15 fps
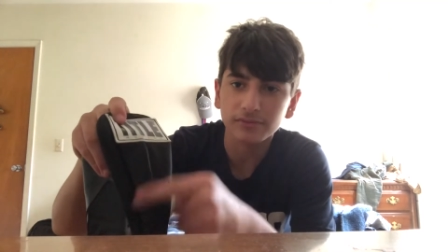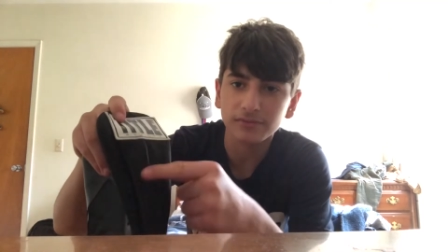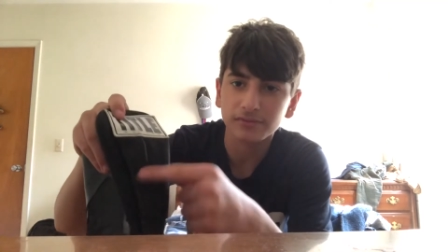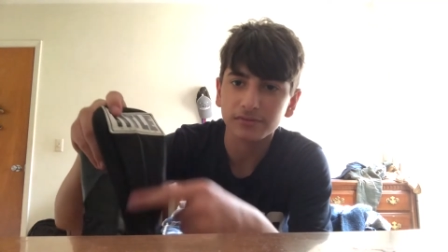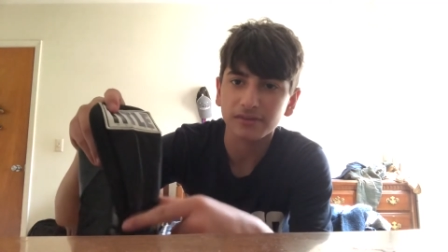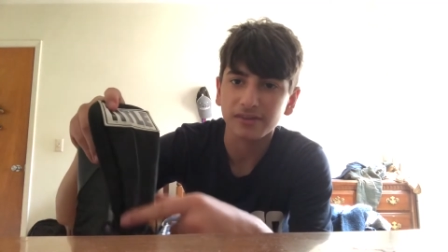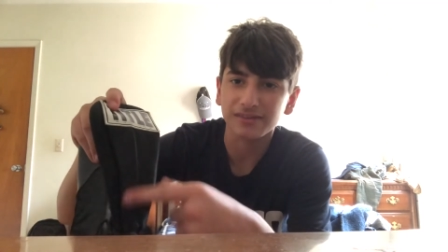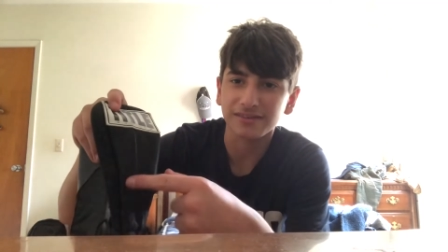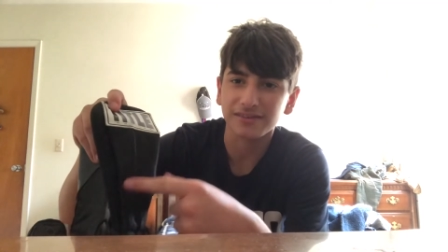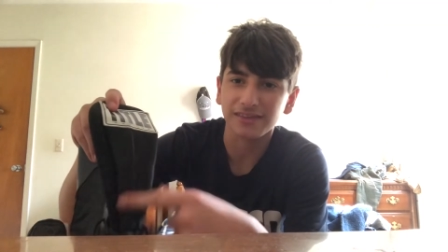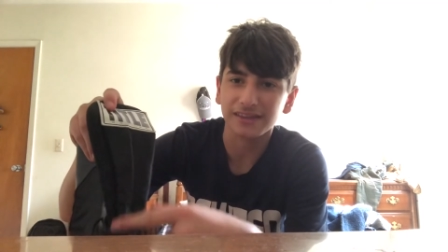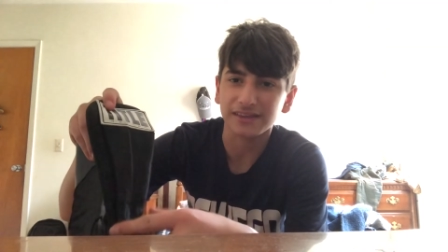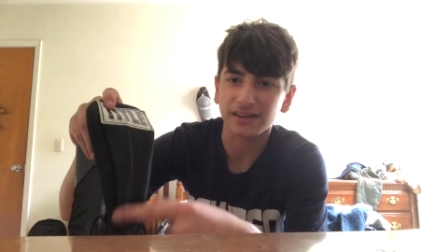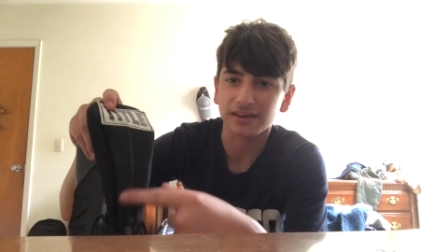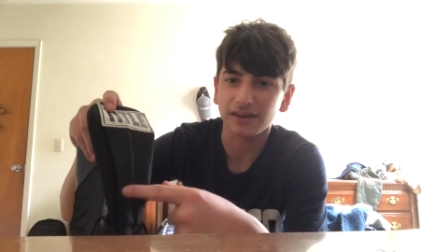this is like
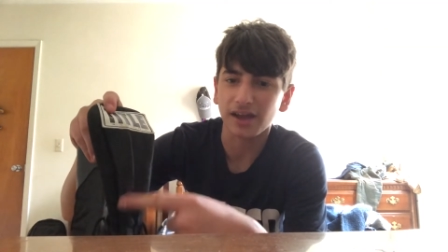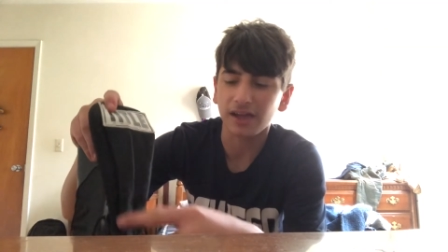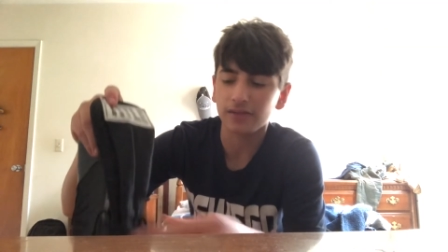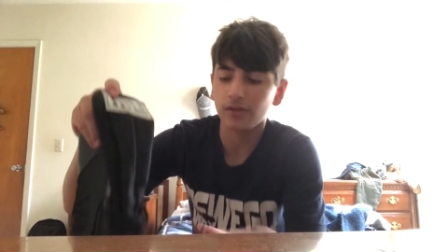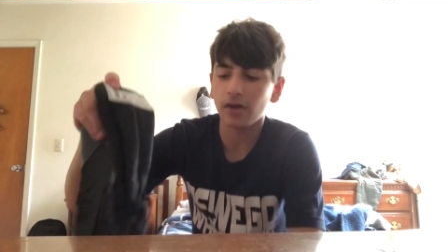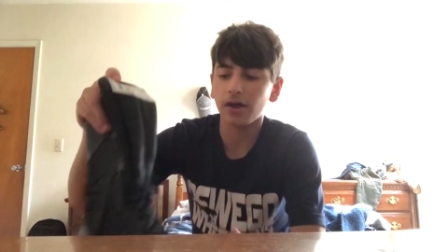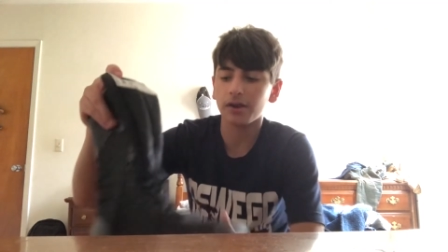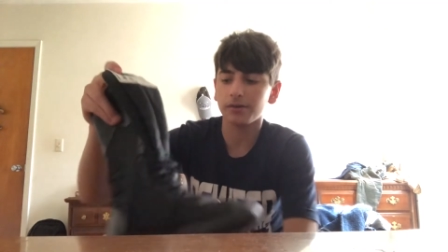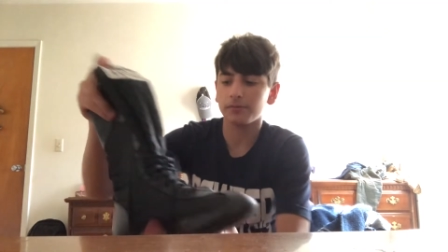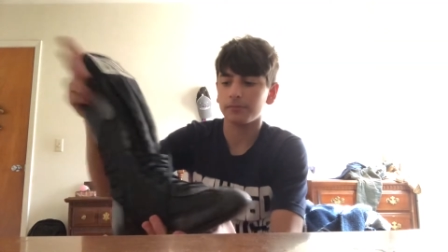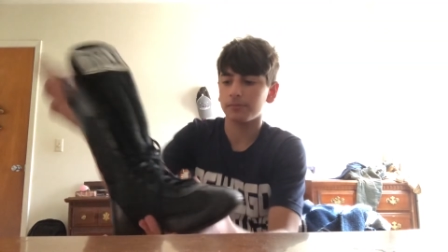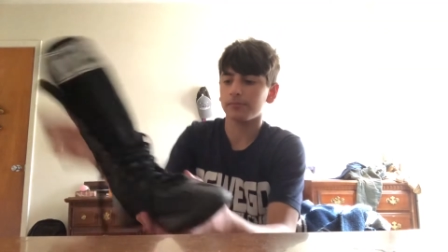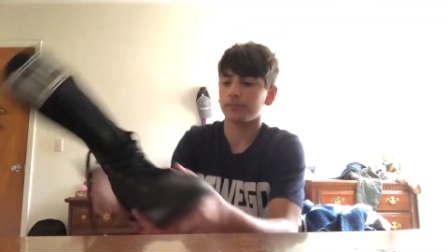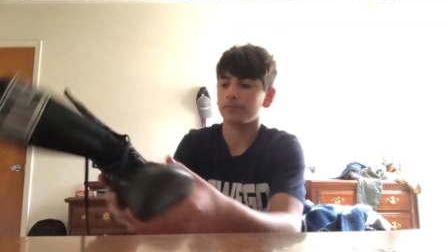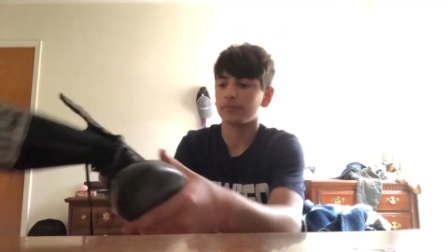a nylon.
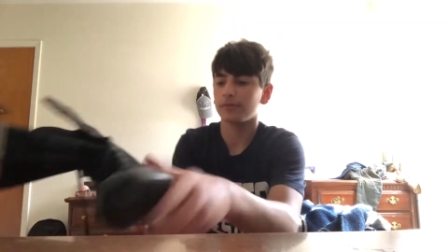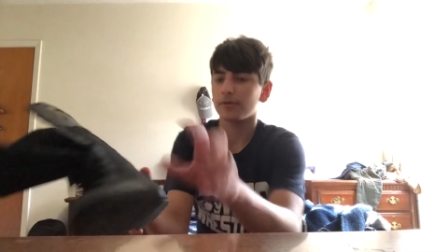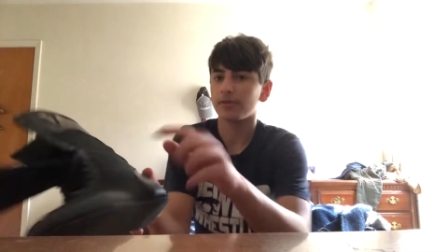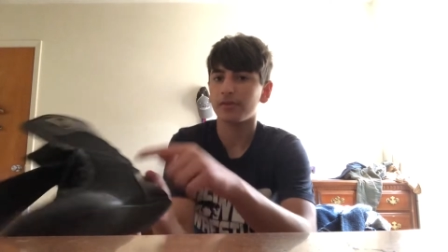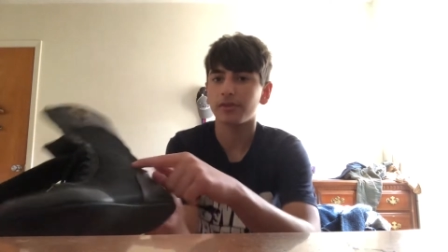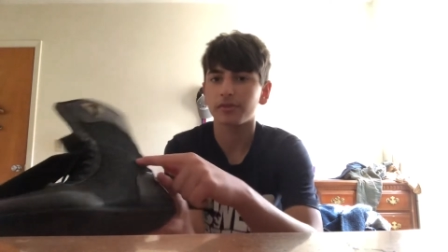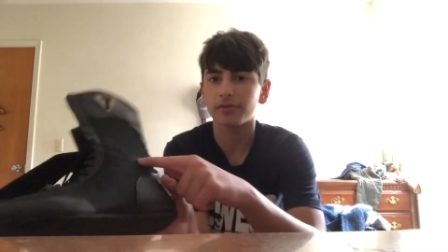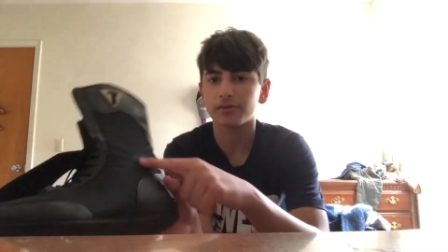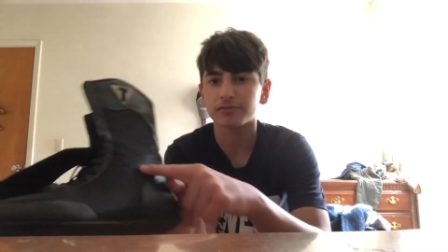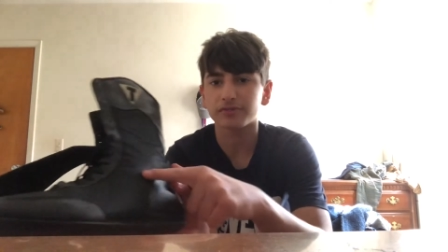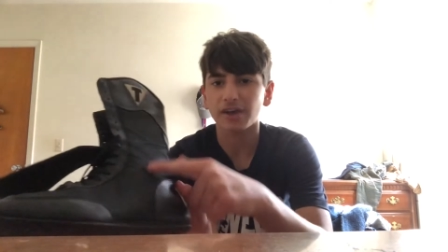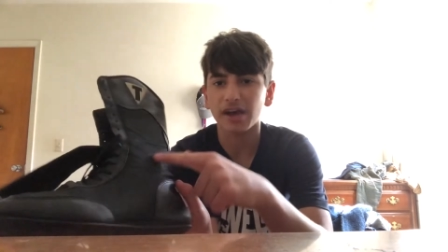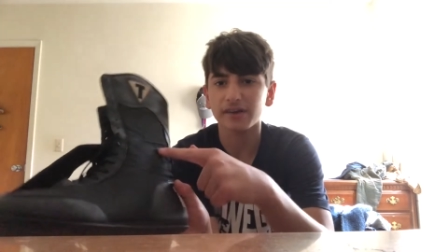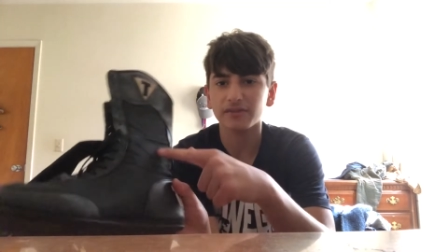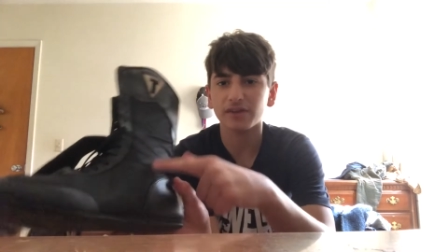There's
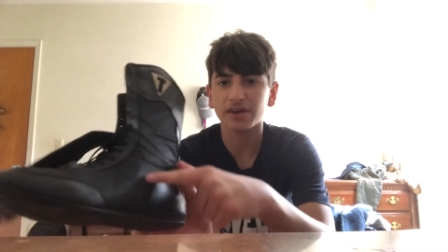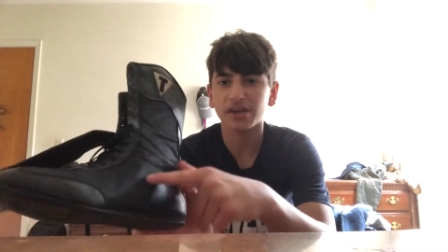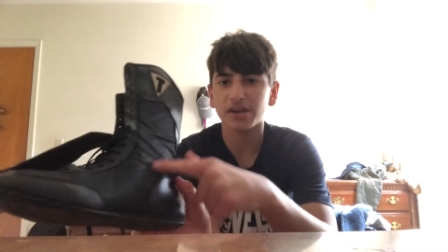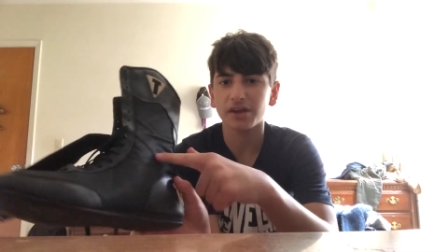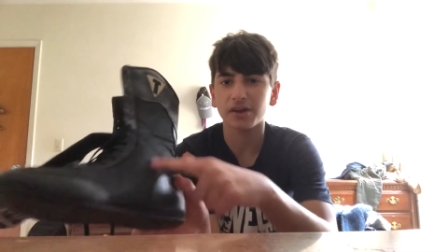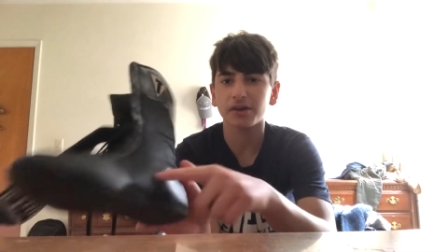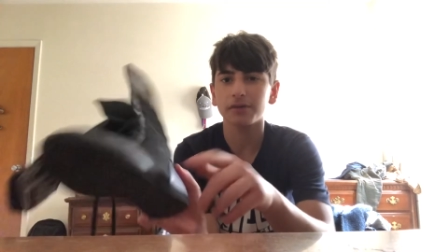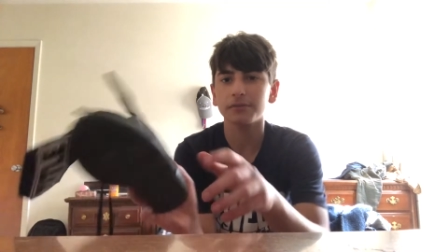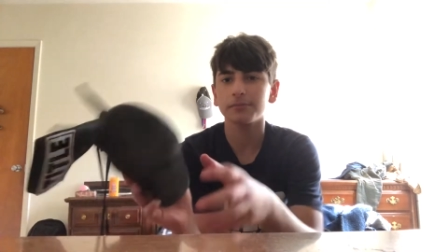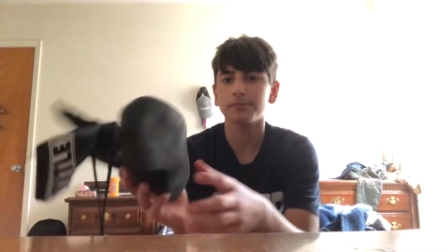nylon here.